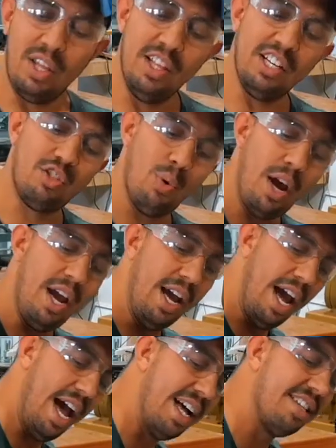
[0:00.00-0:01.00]
this way
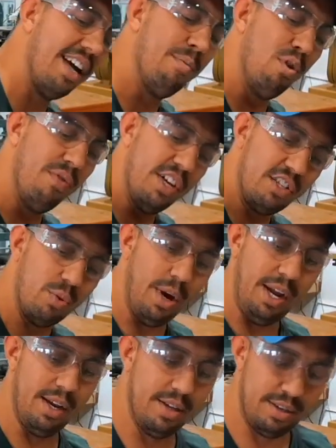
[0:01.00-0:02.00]
as I move this way,
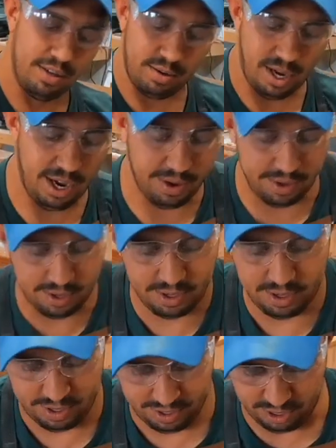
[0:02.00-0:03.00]
okay?
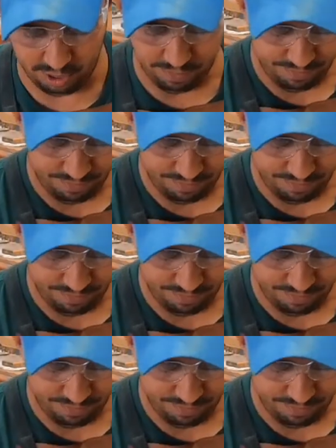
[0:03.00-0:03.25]
So.